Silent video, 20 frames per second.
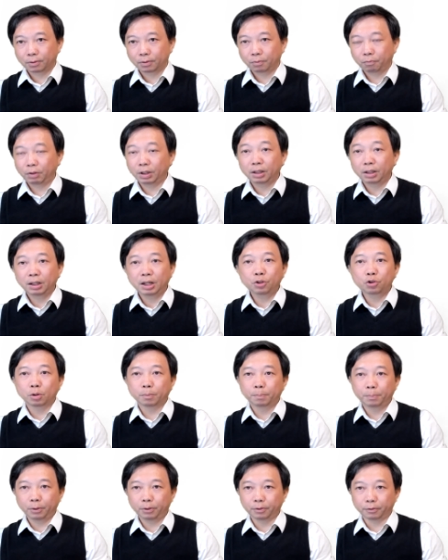we need to
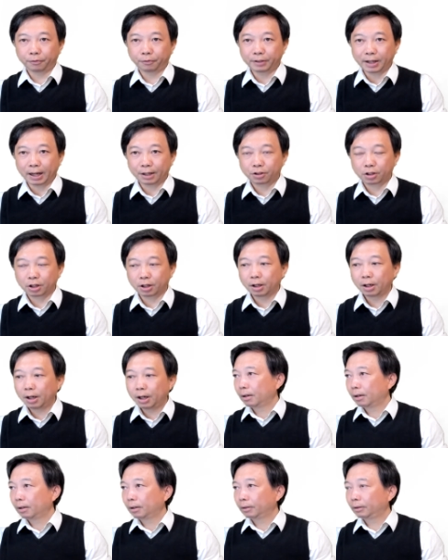prove that
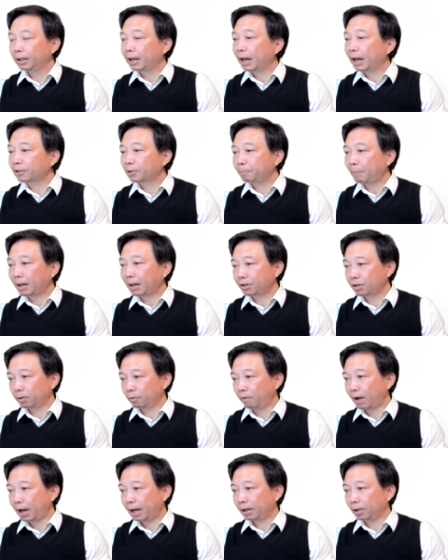the expected
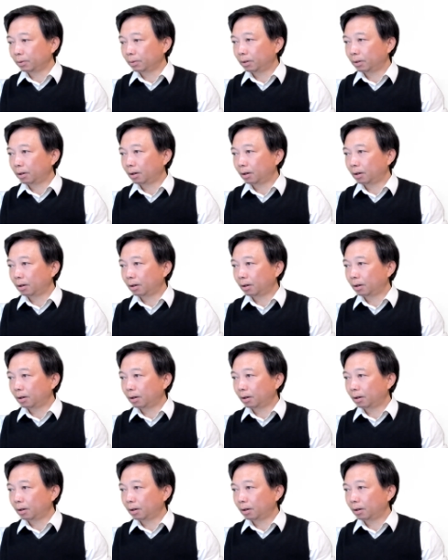value